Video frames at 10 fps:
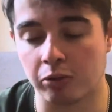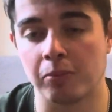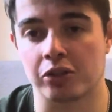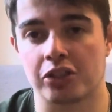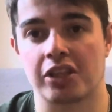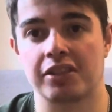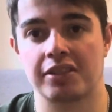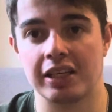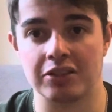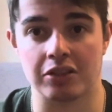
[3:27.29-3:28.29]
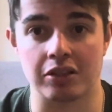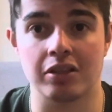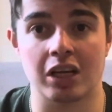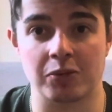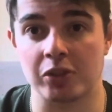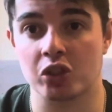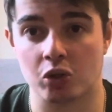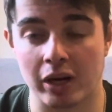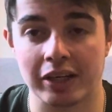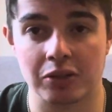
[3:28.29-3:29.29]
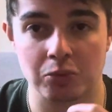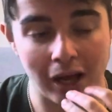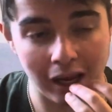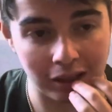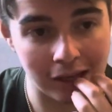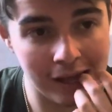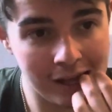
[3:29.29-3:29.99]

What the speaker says: much this season has been drained as well.